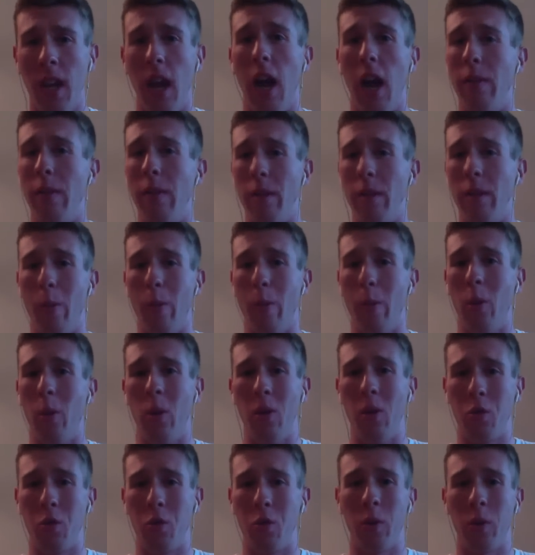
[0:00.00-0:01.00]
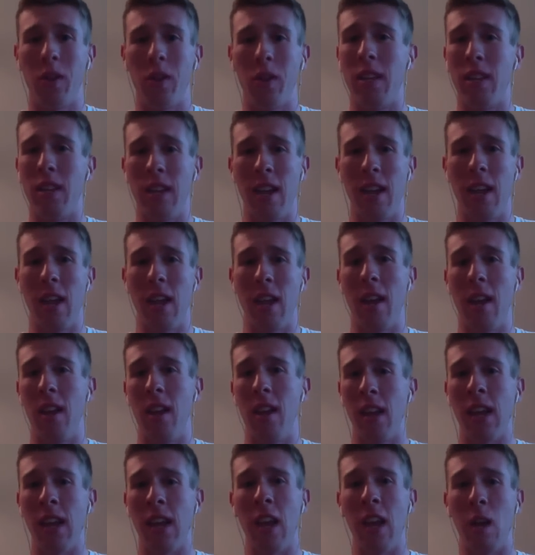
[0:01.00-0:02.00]
I mean, the Bulls, what they did
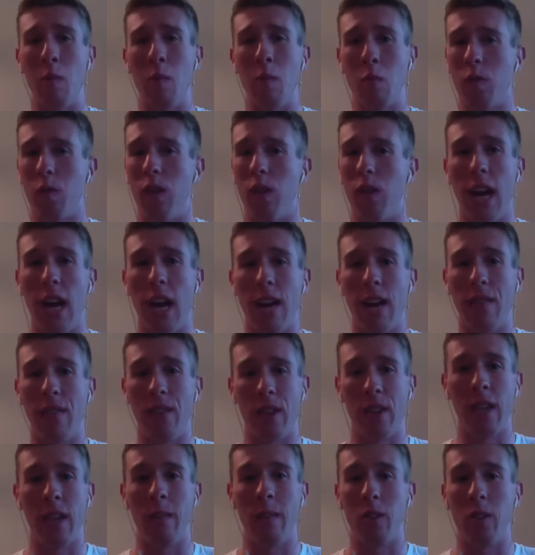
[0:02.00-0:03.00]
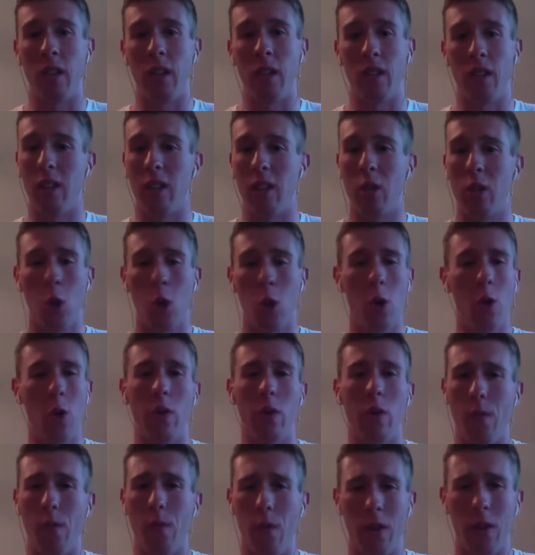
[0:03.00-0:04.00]
in Games 5 and Game 6, they
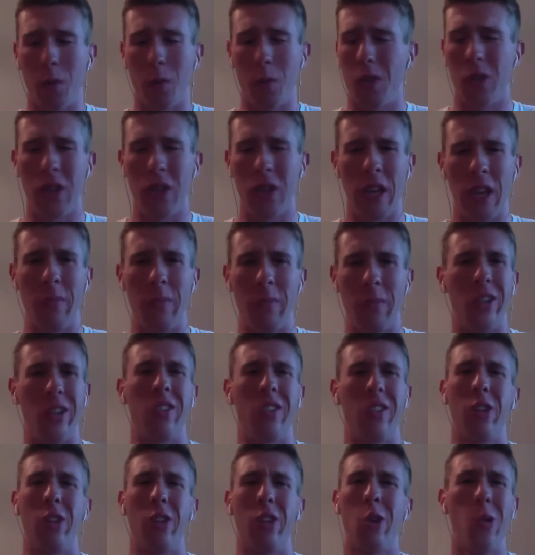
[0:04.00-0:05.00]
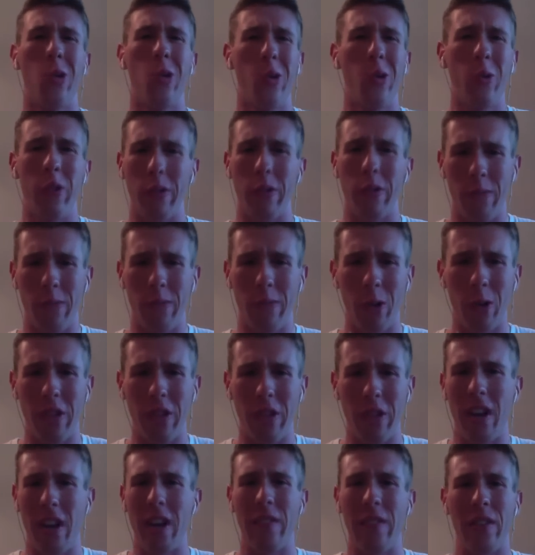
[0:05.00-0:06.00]
totally, especially Game 6, they totally folded.
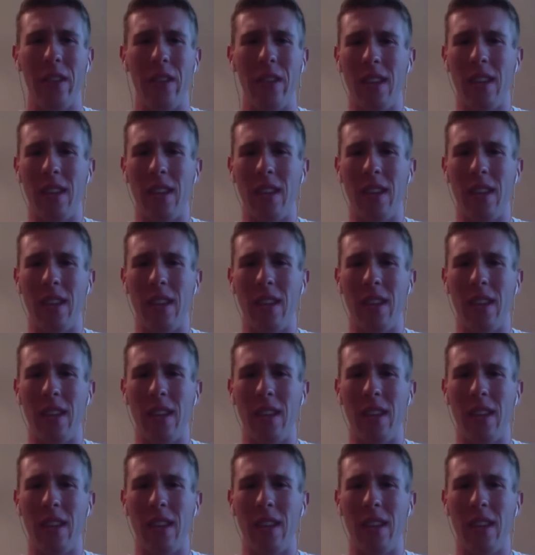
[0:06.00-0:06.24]
They didn't even